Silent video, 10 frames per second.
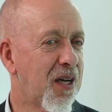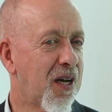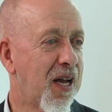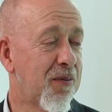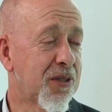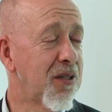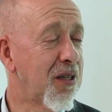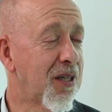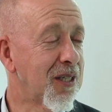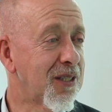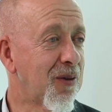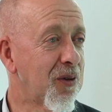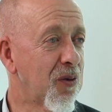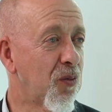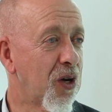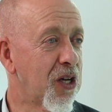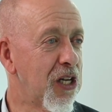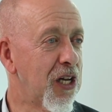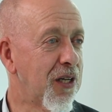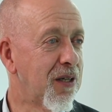I absolutely think it's something one can
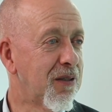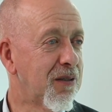learn.